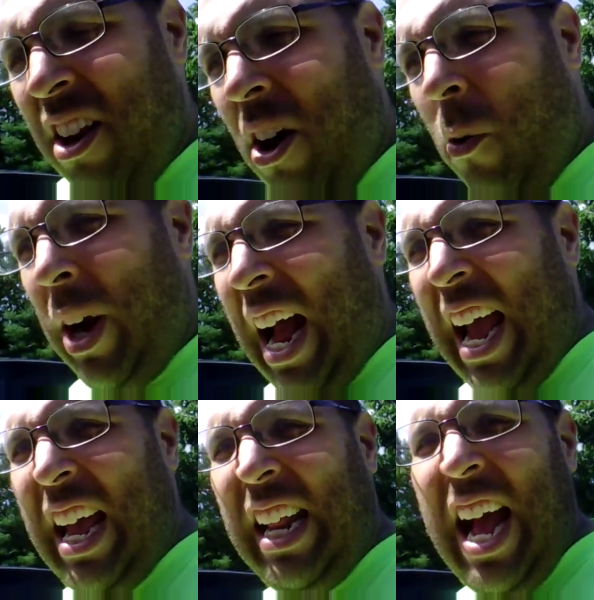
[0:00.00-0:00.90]
you know when
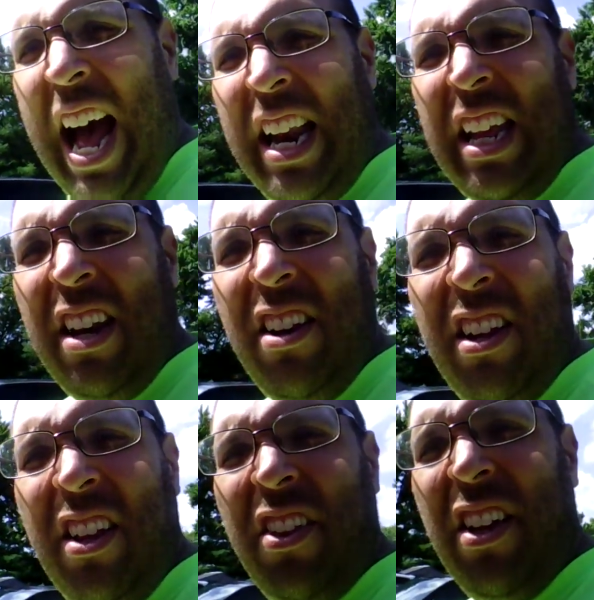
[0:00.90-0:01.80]
I had gotten
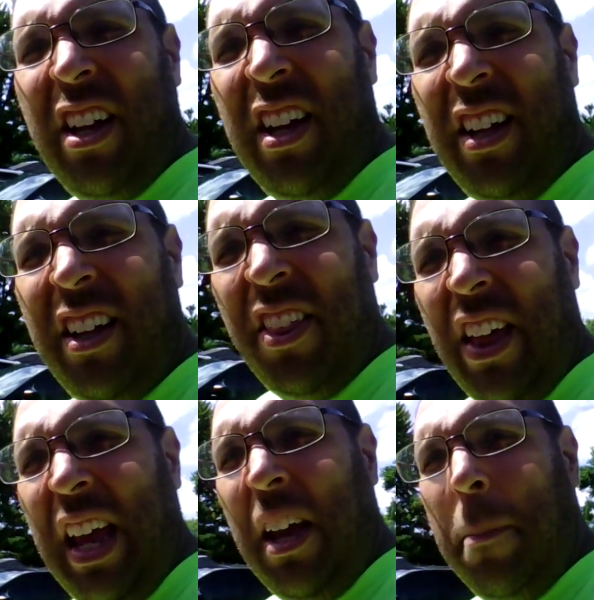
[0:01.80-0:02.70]
into the
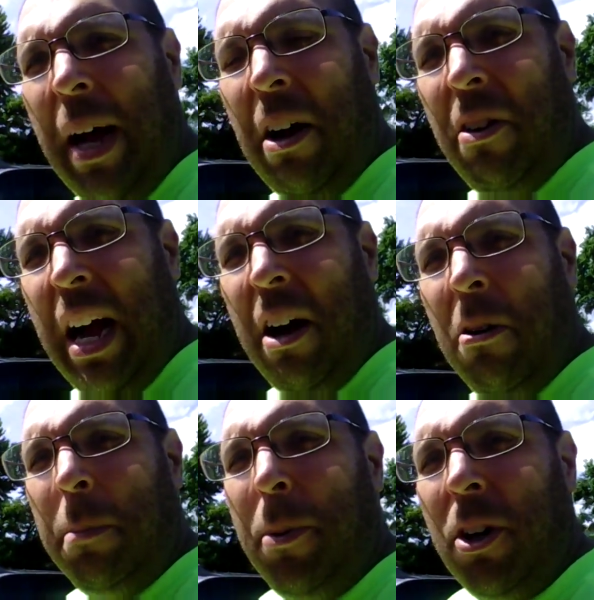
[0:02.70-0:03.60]
thing about
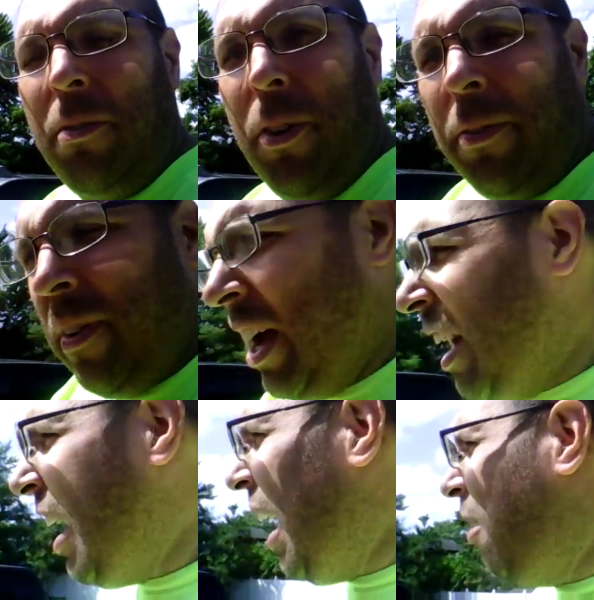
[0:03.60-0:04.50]
how book for
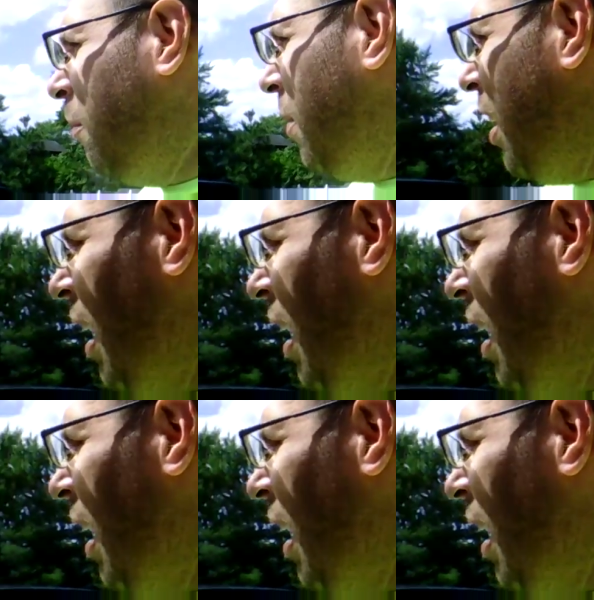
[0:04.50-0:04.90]
how